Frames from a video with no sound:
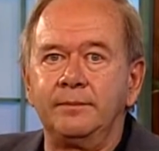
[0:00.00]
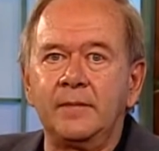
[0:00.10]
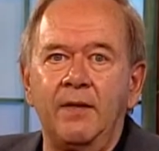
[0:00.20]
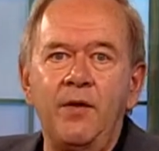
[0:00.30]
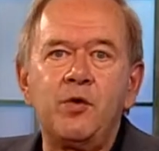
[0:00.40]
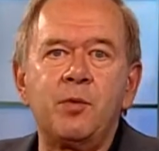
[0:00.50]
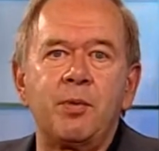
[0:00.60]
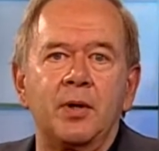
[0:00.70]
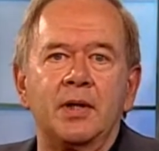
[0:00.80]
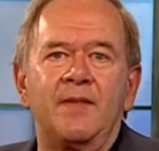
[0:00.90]
The future
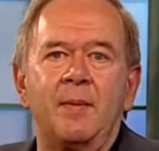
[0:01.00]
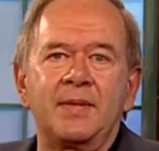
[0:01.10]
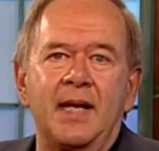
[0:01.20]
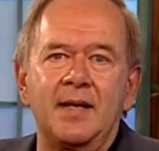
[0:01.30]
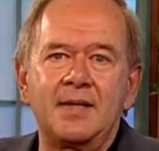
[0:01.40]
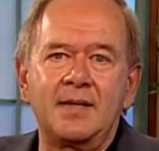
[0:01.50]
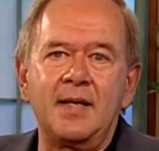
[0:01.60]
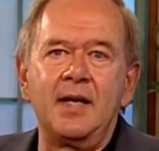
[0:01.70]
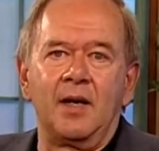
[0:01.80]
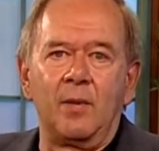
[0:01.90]
burden of hepatitis
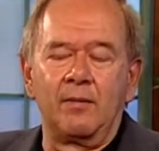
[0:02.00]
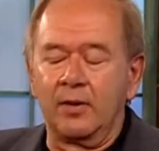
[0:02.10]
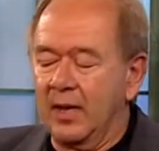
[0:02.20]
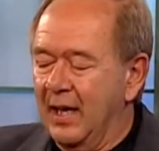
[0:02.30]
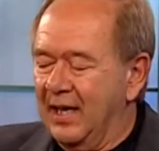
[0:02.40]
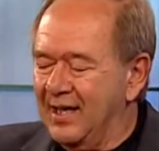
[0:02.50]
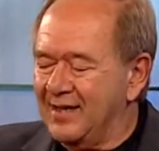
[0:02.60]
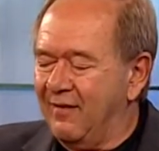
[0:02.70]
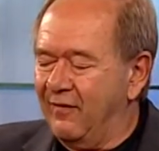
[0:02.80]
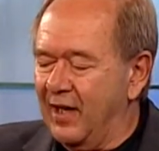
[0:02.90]
C, however, is
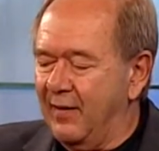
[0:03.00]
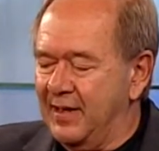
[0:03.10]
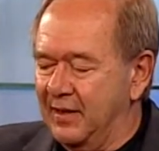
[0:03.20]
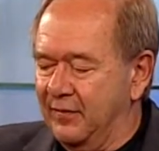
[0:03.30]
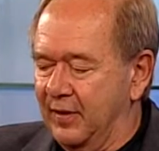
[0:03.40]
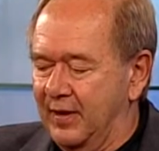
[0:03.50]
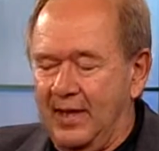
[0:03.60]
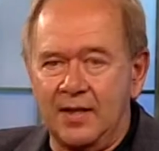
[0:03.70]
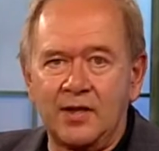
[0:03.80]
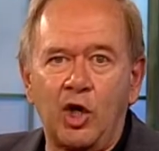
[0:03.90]
very different than
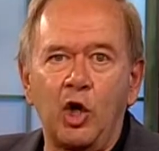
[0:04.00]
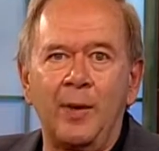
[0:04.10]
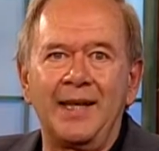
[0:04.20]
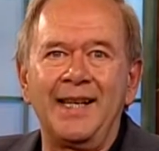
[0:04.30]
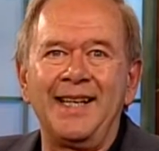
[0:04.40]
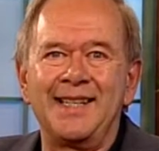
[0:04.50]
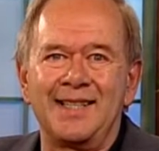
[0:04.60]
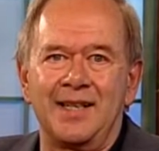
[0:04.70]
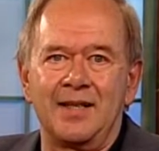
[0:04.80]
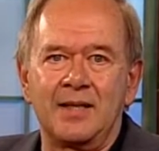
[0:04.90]
its current
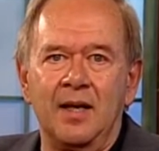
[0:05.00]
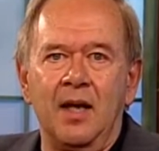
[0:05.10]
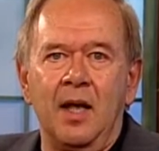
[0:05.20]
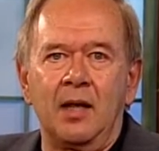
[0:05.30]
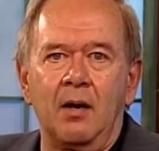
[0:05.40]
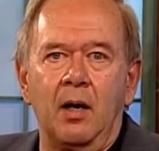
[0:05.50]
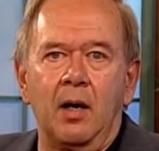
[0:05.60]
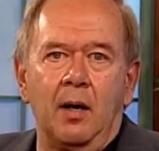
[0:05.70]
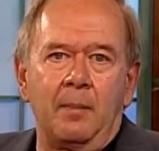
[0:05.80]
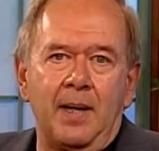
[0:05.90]
incidence. There are
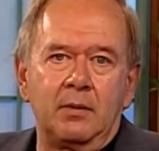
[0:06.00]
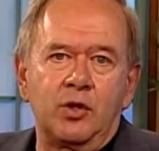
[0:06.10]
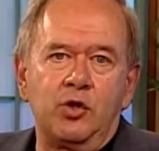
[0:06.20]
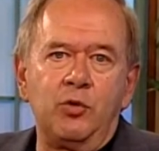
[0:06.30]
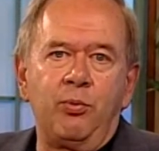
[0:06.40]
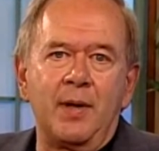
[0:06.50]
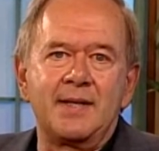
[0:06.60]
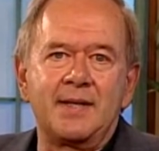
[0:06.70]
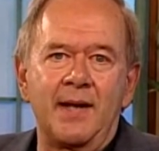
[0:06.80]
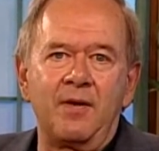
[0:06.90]
about
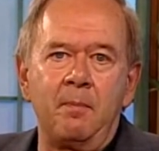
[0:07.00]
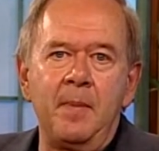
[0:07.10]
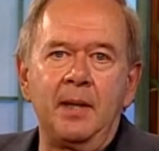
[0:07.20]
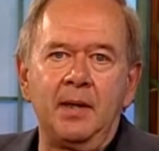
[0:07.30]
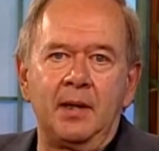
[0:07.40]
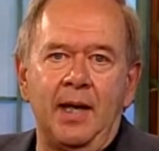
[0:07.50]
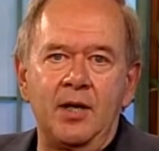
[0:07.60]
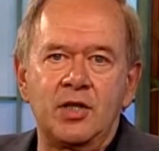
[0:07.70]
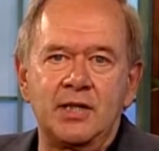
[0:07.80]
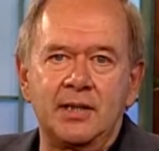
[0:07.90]
2.7 million
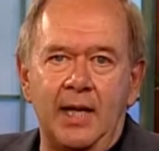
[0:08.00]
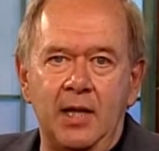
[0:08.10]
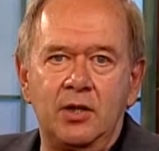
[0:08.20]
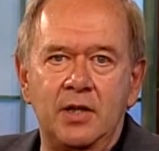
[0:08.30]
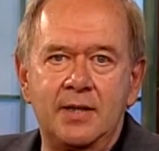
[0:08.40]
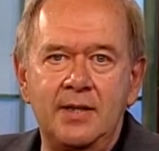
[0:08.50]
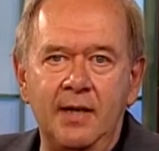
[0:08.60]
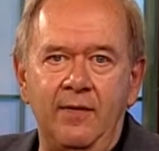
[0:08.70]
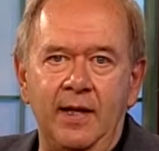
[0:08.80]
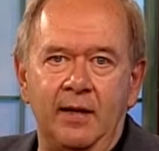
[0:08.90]

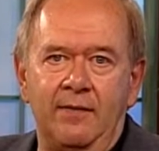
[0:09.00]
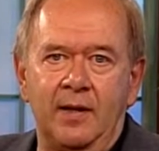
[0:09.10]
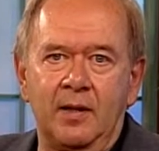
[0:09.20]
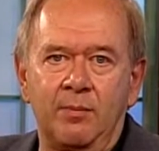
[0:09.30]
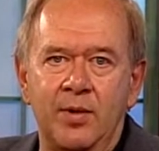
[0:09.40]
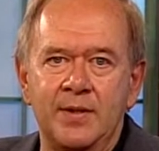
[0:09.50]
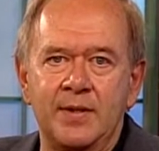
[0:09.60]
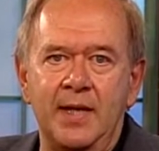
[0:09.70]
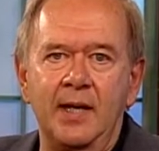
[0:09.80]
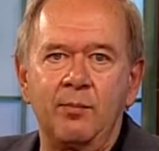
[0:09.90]
HCV-infected persons
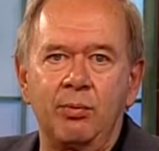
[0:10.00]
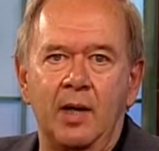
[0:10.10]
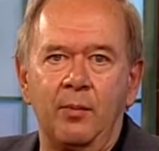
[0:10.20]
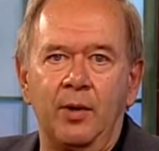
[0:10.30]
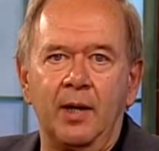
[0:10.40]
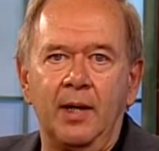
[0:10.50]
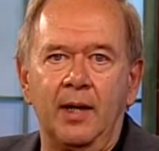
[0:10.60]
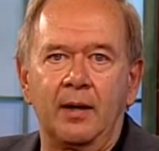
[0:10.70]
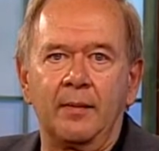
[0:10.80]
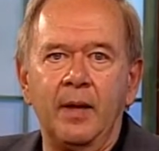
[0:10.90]
in primary
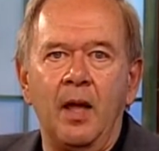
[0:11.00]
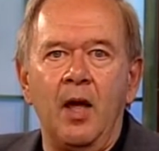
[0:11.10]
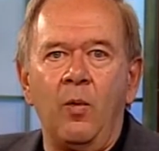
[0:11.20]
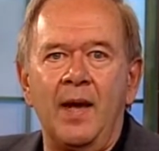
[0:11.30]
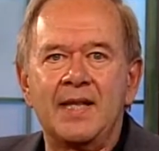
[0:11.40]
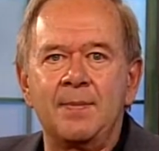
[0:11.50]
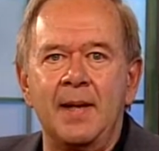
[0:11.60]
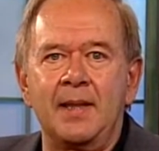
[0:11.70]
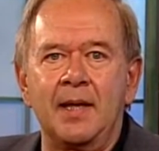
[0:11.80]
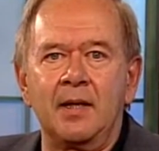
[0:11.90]
care. We
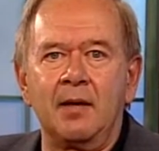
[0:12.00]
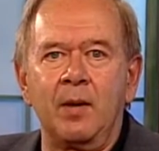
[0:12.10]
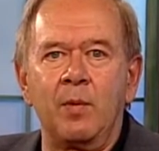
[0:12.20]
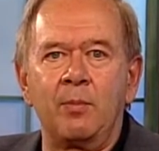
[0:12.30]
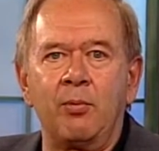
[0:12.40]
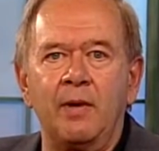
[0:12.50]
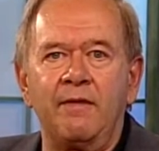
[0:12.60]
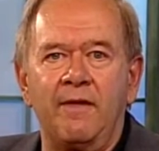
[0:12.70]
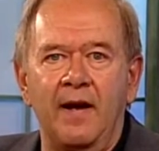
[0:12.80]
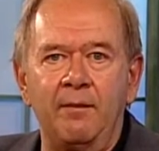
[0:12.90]
estimate that nearly
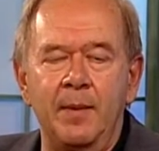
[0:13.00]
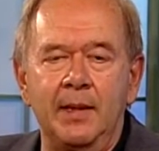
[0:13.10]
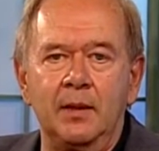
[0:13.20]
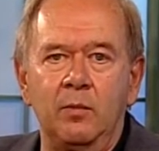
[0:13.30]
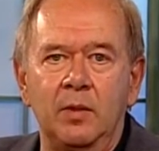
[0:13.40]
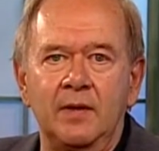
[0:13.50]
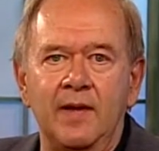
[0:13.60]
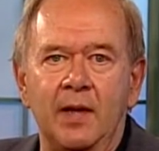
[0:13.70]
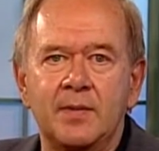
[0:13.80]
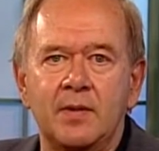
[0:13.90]
1.5 million will
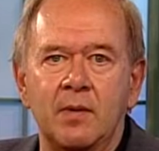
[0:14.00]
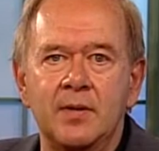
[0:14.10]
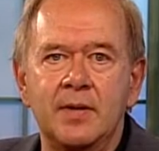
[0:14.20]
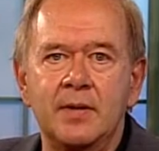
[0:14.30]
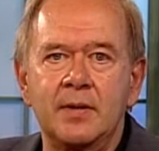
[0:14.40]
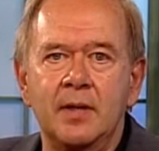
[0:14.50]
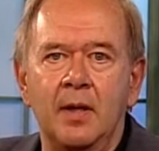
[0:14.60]
develop cirrhosis,